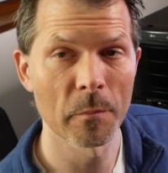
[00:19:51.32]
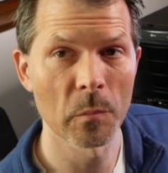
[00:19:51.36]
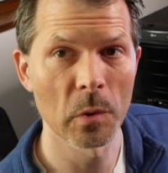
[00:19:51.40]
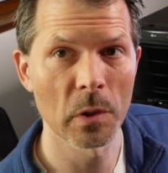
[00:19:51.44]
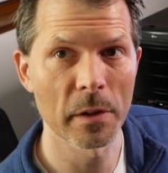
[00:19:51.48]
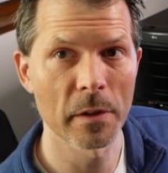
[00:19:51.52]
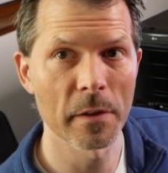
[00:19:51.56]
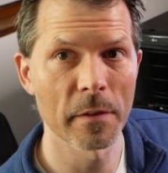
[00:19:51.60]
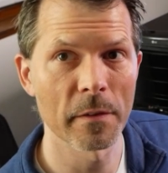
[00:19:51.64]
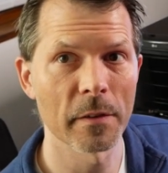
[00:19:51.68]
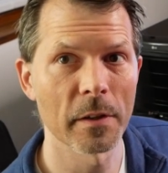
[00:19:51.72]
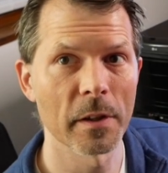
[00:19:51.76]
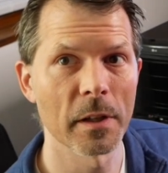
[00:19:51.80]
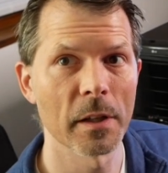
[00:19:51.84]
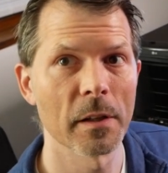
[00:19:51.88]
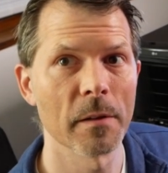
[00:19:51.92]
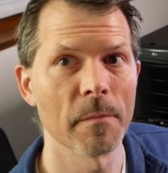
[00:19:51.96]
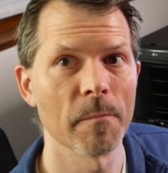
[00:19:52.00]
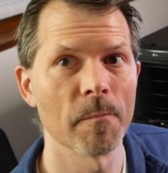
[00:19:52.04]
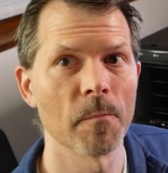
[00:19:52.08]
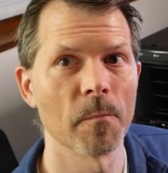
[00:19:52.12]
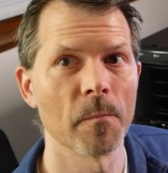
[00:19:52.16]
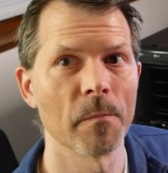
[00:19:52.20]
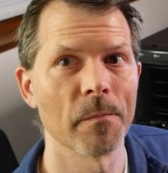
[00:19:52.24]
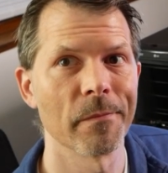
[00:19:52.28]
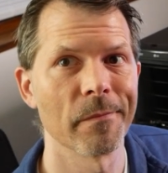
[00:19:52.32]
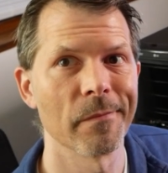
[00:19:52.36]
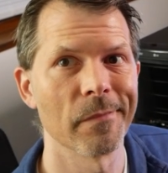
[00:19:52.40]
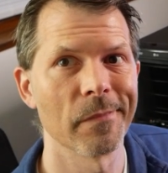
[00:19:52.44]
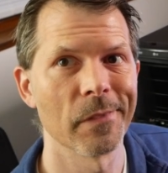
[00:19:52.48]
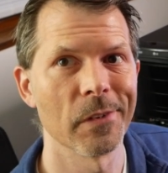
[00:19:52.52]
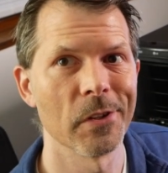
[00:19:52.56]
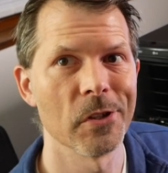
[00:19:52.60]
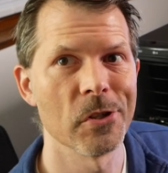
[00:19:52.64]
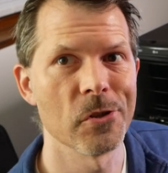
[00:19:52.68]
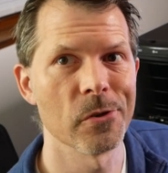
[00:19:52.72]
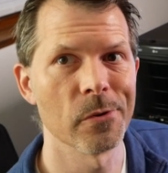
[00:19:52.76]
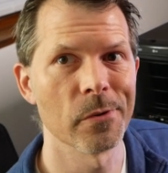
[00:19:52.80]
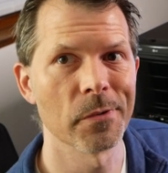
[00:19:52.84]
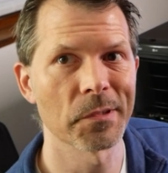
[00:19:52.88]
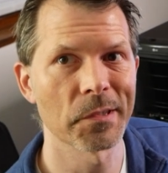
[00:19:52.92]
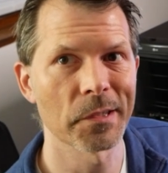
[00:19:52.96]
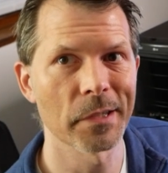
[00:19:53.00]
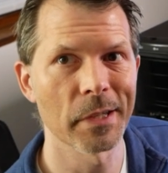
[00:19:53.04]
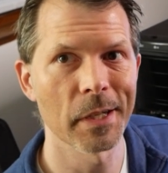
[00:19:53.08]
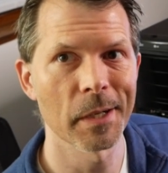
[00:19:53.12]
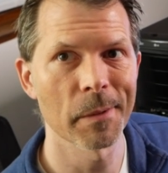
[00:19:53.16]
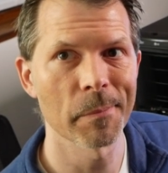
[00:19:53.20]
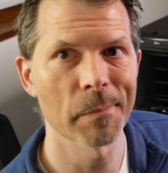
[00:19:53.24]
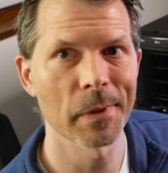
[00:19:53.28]
put this in, juice
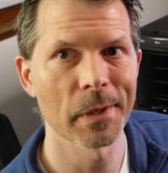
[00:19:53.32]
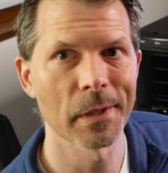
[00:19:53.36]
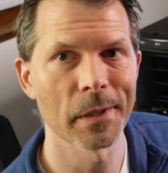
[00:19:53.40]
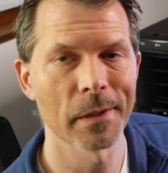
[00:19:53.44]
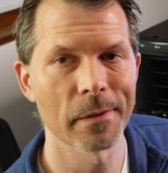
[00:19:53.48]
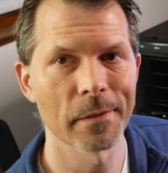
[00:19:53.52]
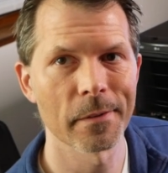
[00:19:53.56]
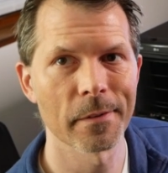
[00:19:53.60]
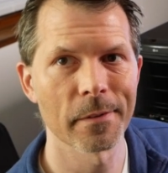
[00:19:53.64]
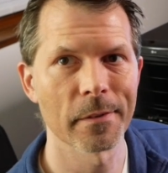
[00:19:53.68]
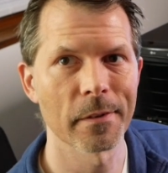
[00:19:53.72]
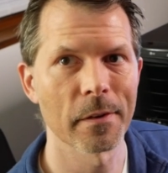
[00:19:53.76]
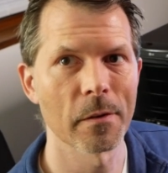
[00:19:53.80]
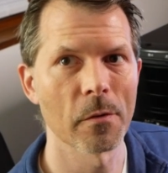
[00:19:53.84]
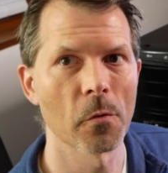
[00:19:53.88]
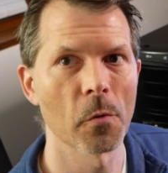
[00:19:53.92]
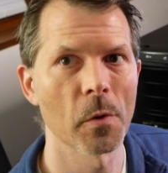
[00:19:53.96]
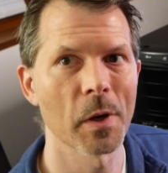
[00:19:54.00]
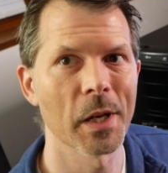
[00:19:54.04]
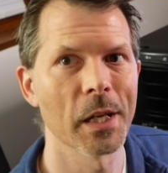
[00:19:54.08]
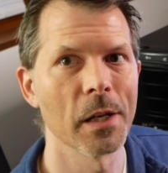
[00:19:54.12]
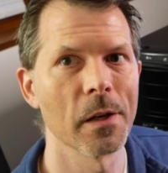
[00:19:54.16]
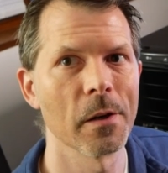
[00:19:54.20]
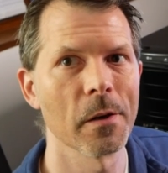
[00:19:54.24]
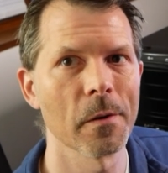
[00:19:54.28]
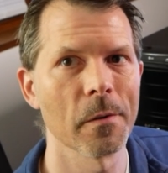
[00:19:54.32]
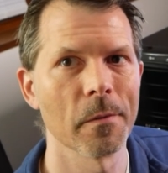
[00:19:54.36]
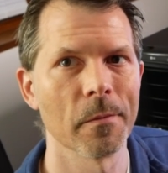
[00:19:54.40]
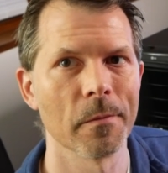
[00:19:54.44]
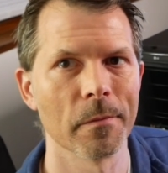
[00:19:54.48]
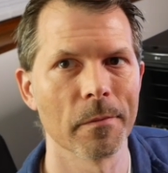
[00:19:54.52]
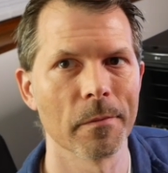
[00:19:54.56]
it up, see what we can do.